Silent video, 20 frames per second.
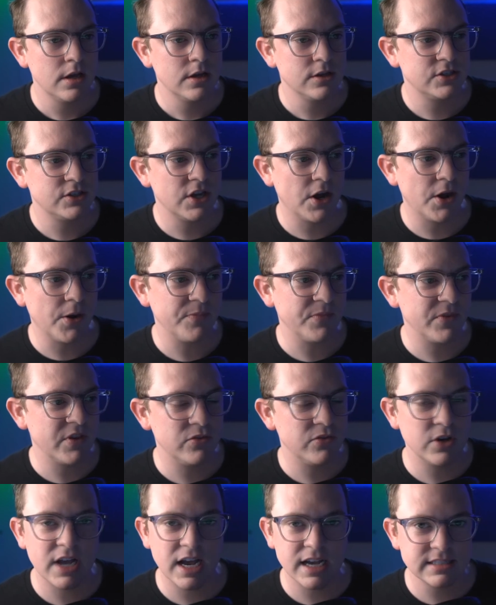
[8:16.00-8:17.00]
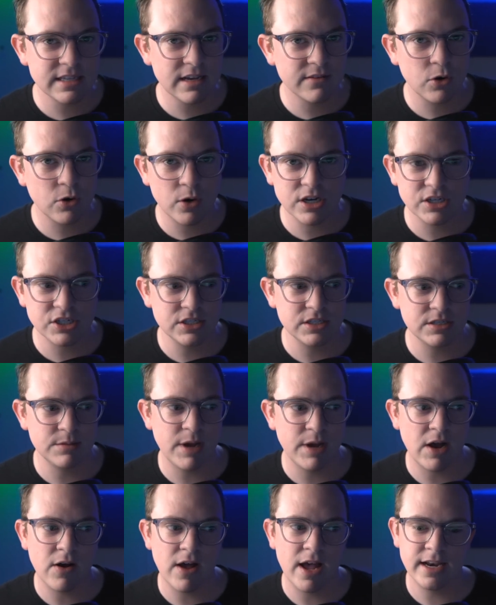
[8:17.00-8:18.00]
So if you guys have questions
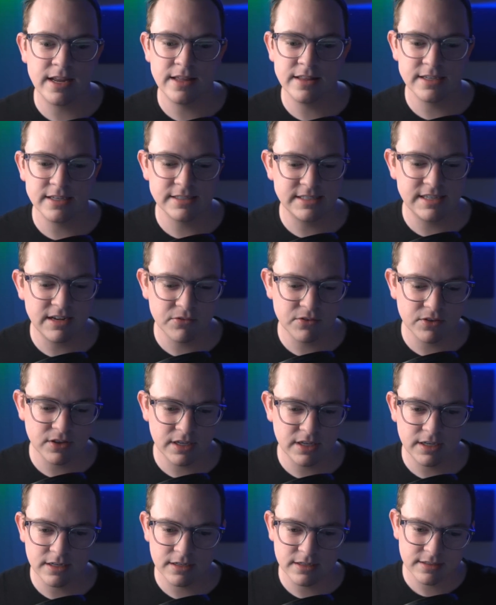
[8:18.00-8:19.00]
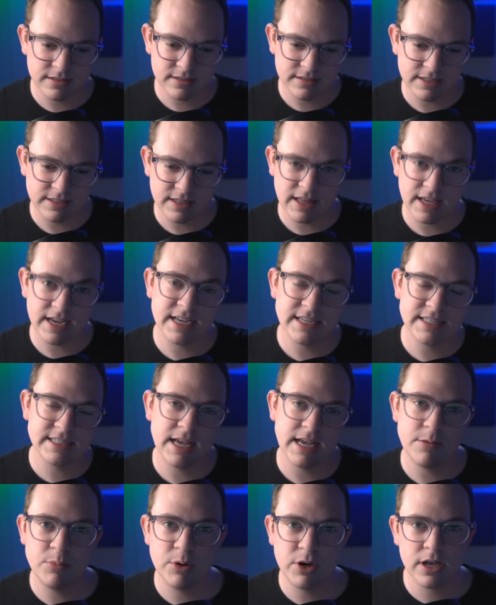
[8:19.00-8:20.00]
about any of this, definitely, you know, like I
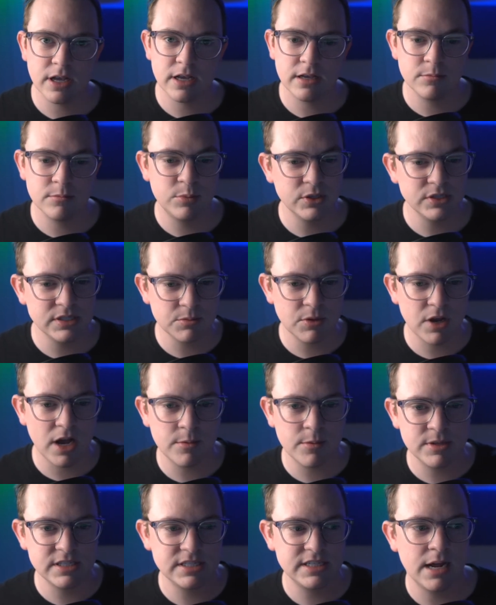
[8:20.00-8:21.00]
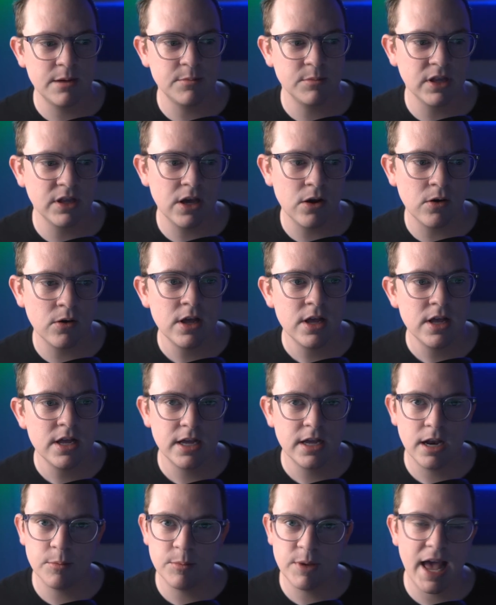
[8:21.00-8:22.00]
said, put some comments down below,
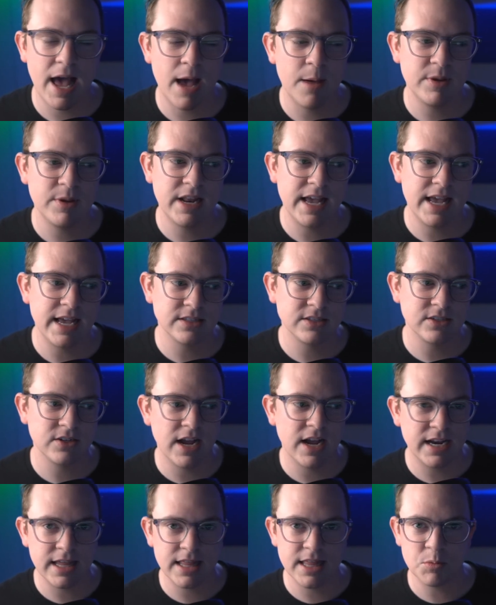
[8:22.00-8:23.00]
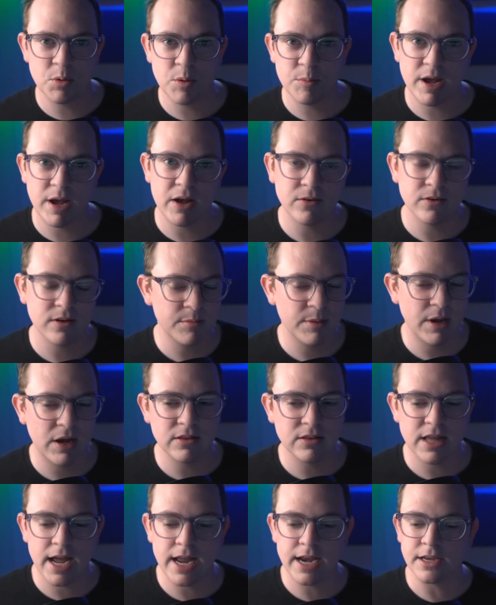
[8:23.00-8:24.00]
and I'll be happy to answer any of them
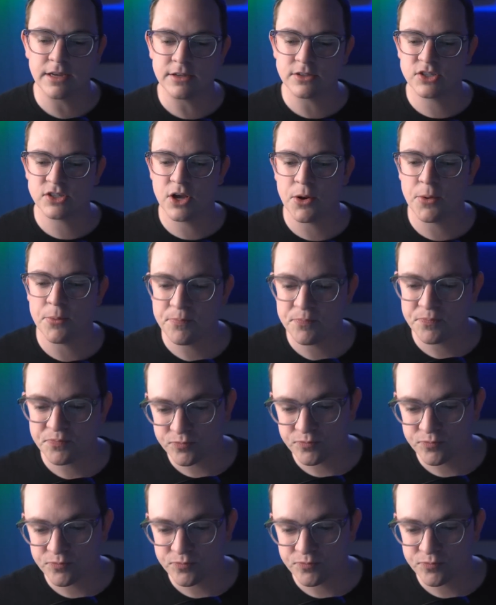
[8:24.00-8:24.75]
about lighting. So